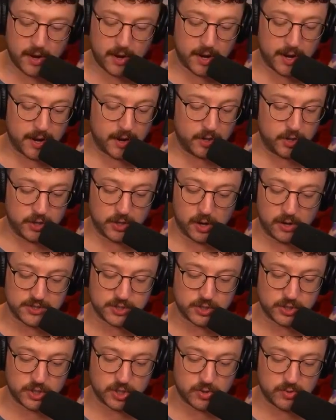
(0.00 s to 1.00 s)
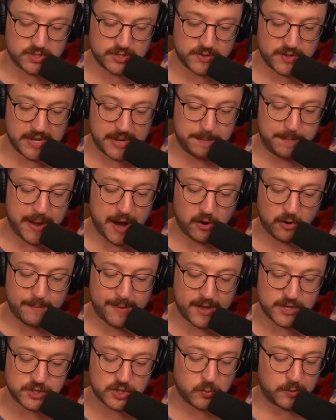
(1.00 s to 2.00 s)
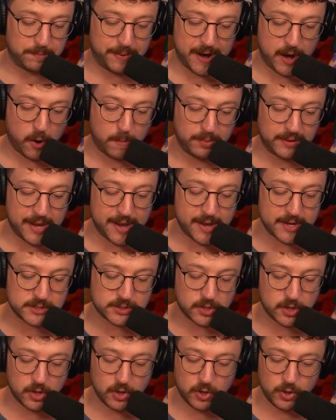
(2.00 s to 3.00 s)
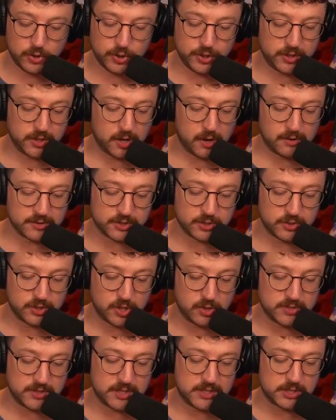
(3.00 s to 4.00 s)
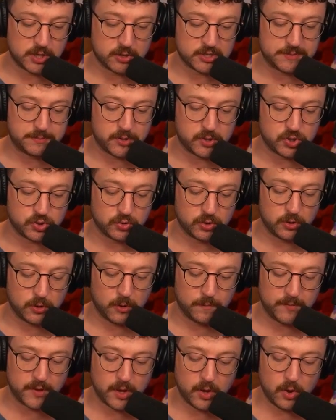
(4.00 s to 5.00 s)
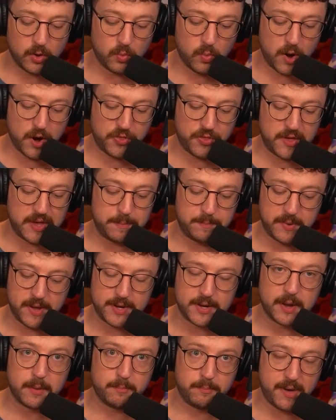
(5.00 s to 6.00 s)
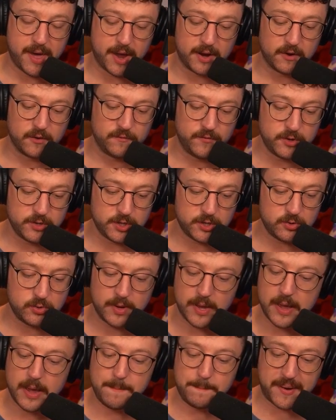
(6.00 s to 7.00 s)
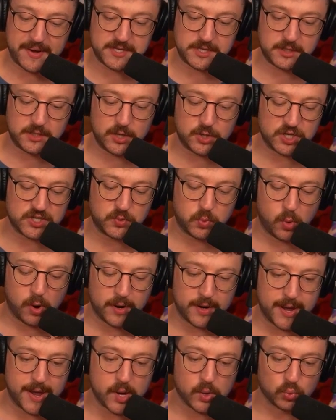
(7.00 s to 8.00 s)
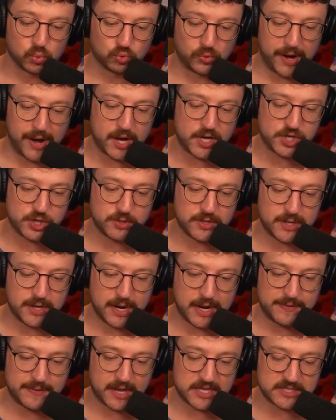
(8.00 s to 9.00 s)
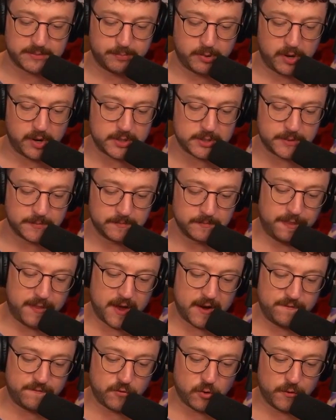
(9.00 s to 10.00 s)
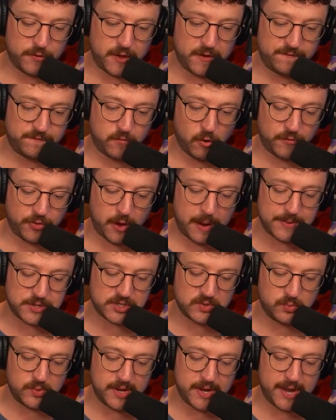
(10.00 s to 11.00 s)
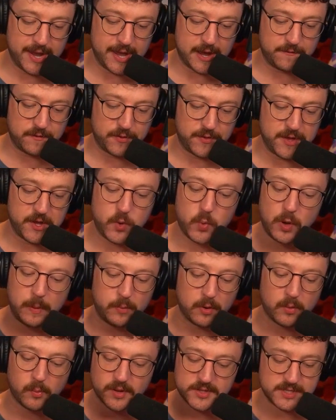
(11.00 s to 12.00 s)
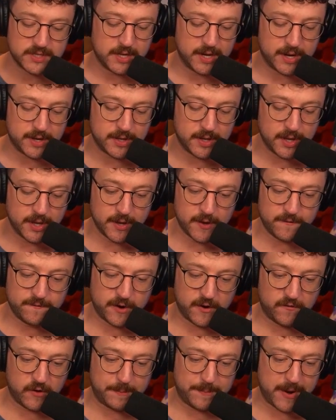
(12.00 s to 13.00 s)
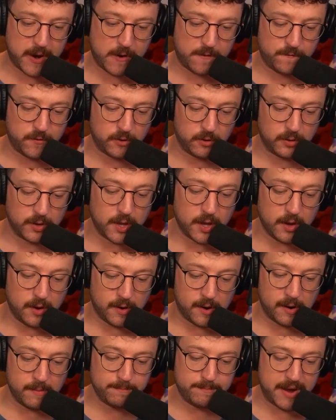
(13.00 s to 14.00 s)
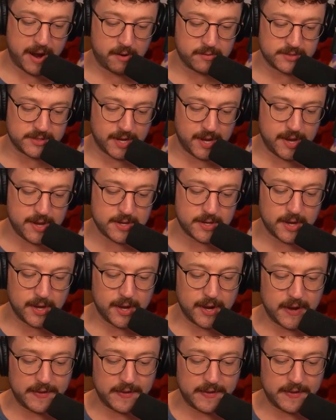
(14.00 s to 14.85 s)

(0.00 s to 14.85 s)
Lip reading: You can also use the Pyromancer with Pyroblast. You can also use the Dark Spirit Troll with the Big Bad Voodoo. Basically, you just want a range unit in that spot. Then for the 4th option, we have the Quillbore. Once again, very, very powerful Unbound tank.